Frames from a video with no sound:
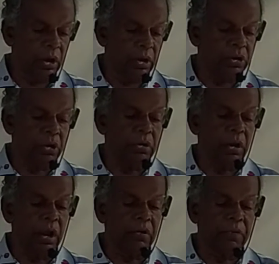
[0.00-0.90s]
you should
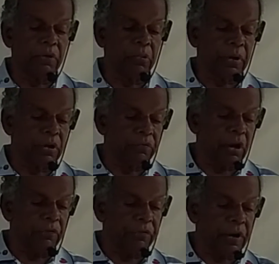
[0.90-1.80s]
love everyone. If you
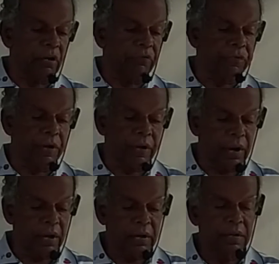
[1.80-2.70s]
are afraid of fear,
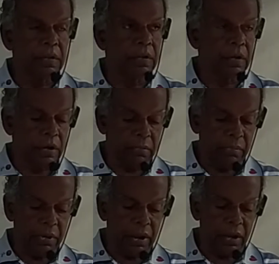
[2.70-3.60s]

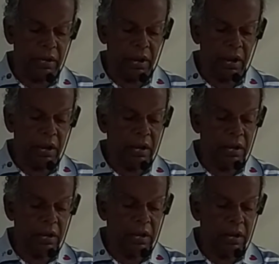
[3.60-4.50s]
remember that.
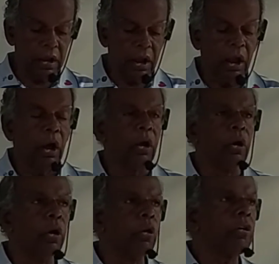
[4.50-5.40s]

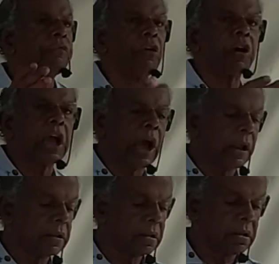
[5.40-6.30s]
Look for
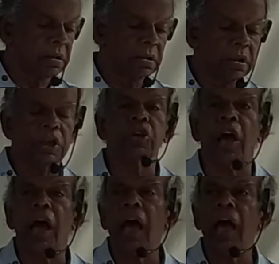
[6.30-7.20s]
God in your
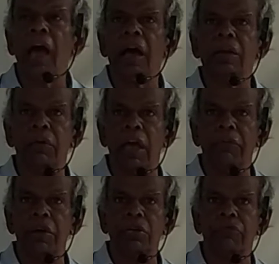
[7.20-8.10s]
heart
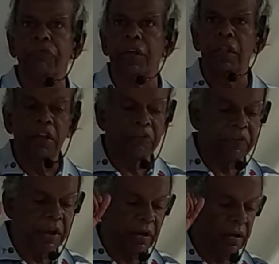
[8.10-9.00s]
wherever you feel
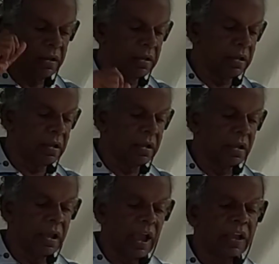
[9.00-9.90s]
fear,
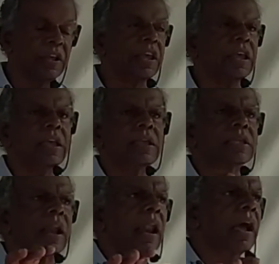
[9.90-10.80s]
and He is
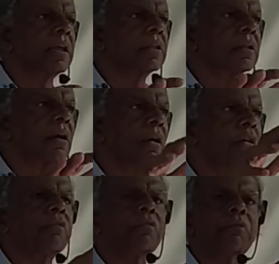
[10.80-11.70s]
the light
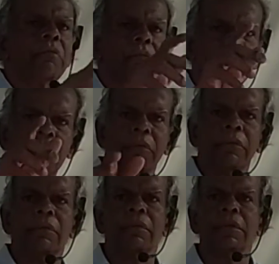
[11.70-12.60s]
of.
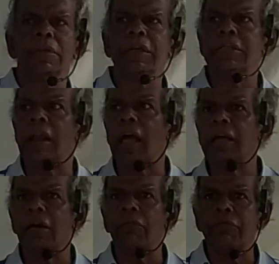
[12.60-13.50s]
He's the light